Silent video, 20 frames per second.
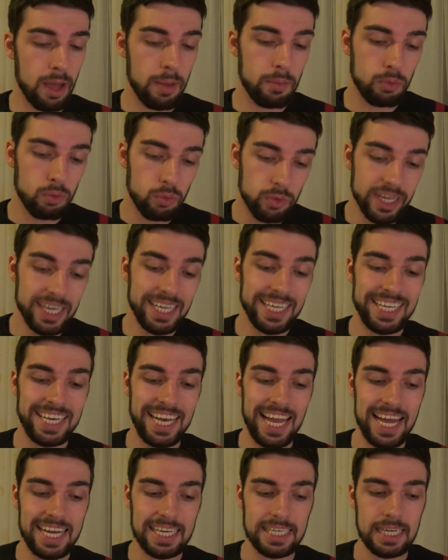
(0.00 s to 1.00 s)
I'm really
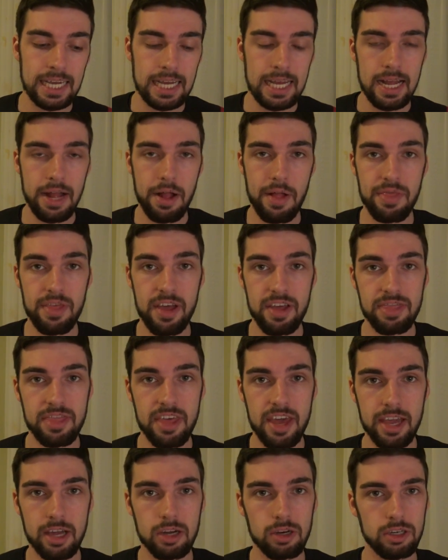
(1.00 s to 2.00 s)
glad that
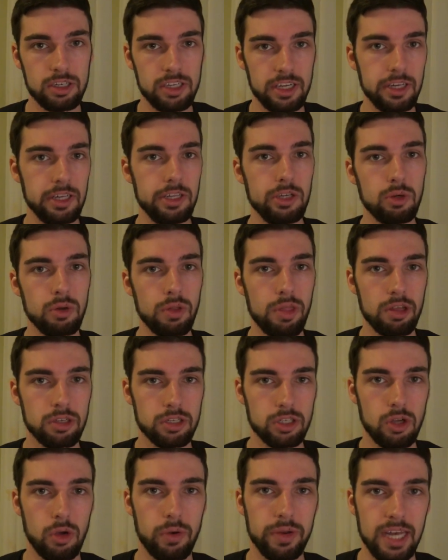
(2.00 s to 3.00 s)
they continued the
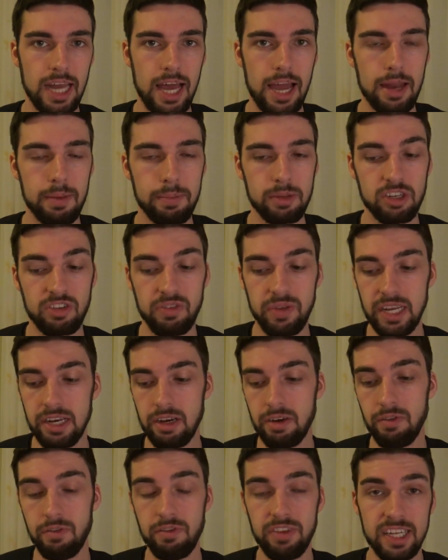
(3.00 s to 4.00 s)
storyline between
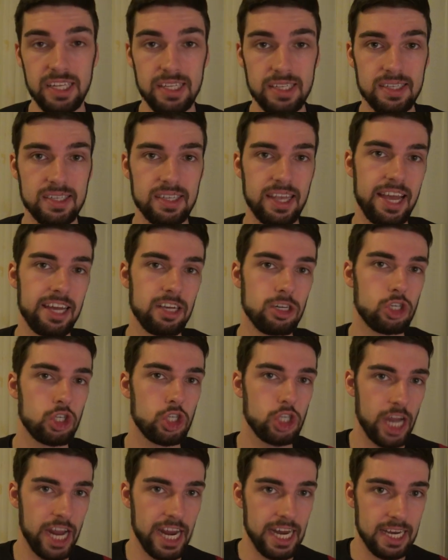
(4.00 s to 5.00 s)
Vince and
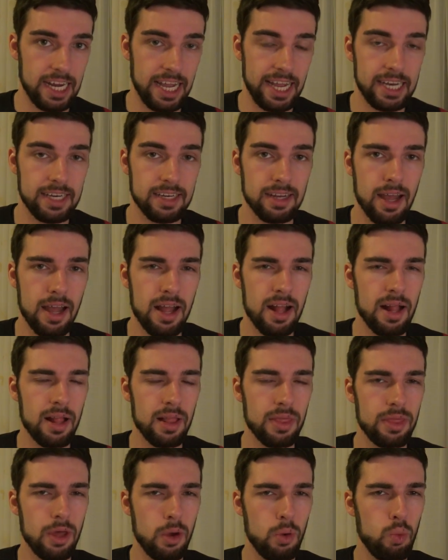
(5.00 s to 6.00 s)
Shane. And
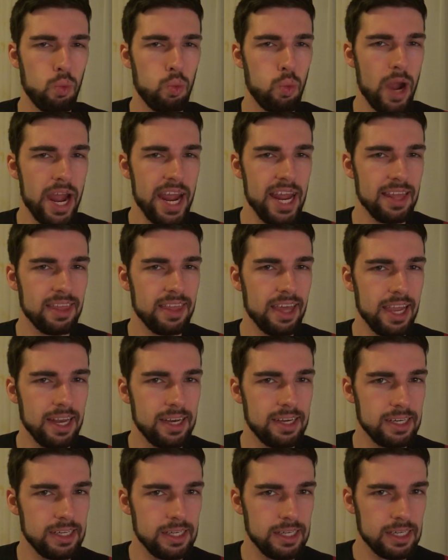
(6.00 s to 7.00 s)
the way they
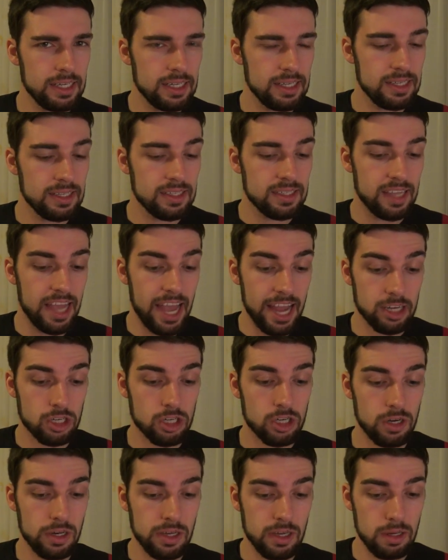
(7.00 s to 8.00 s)
did it is
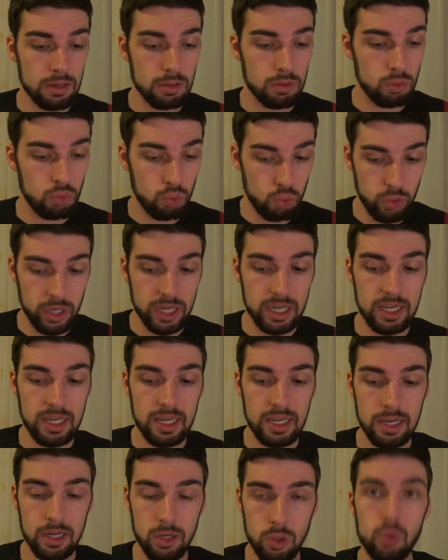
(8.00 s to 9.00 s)
actually
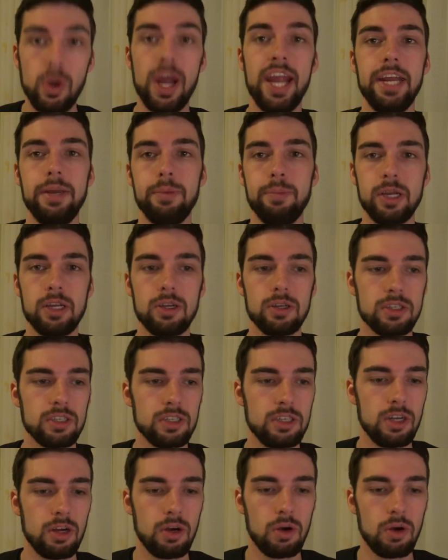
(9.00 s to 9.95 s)
really great because,